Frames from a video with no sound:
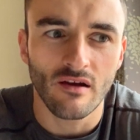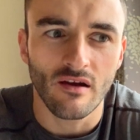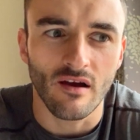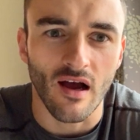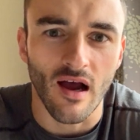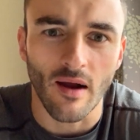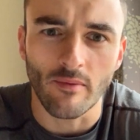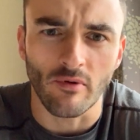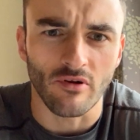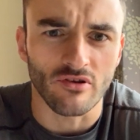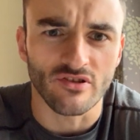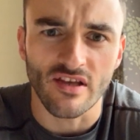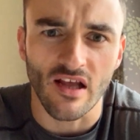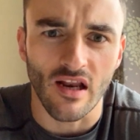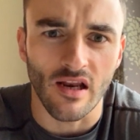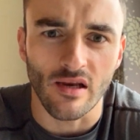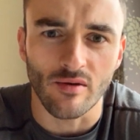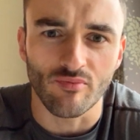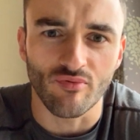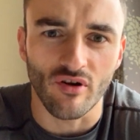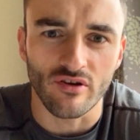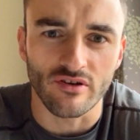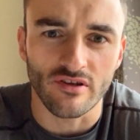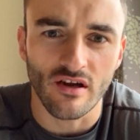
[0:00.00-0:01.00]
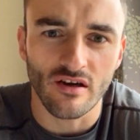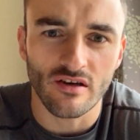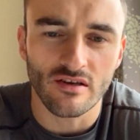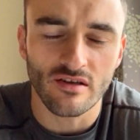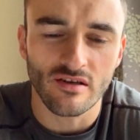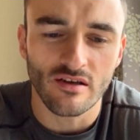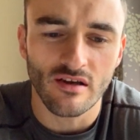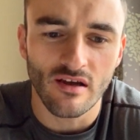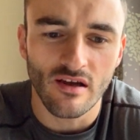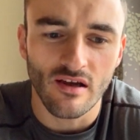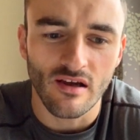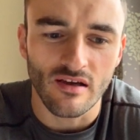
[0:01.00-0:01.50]
I'm not selling the product,
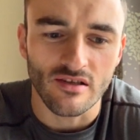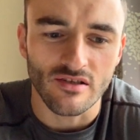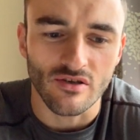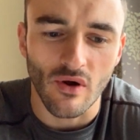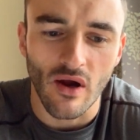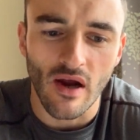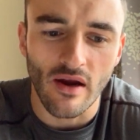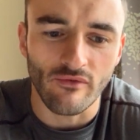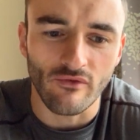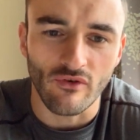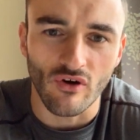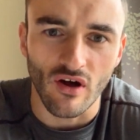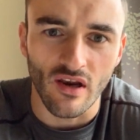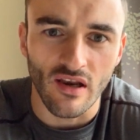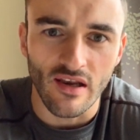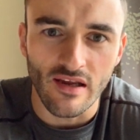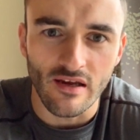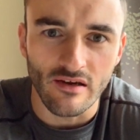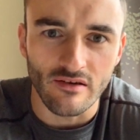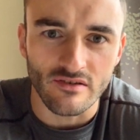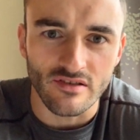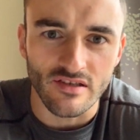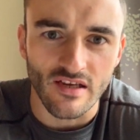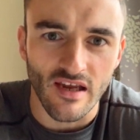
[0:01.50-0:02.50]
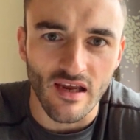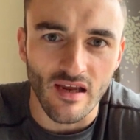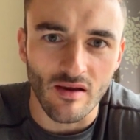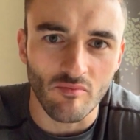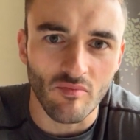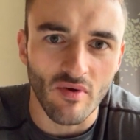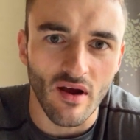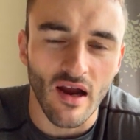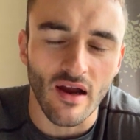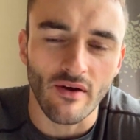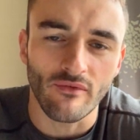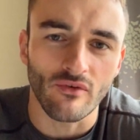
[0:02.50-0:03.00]
so I haven't got a legal team.
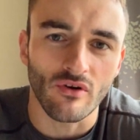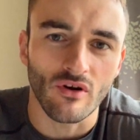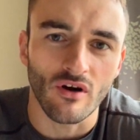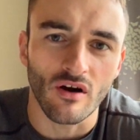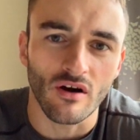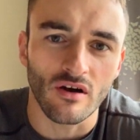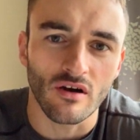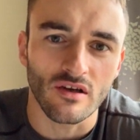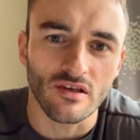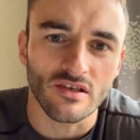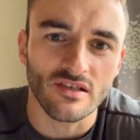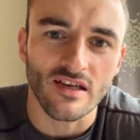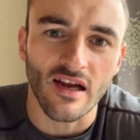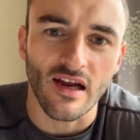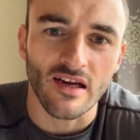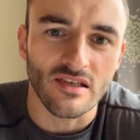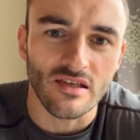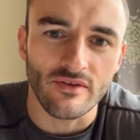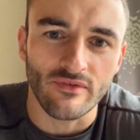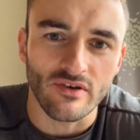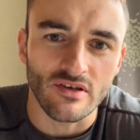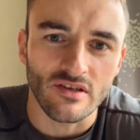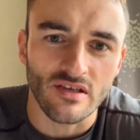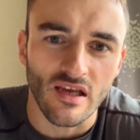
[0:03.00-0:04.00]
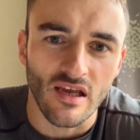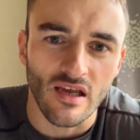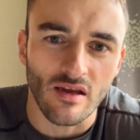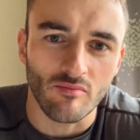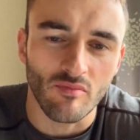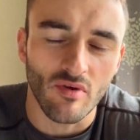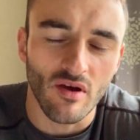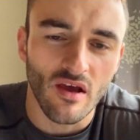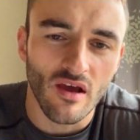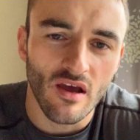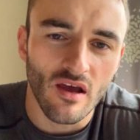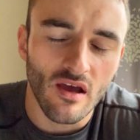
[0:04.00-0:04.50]
I haven't got a scientific team.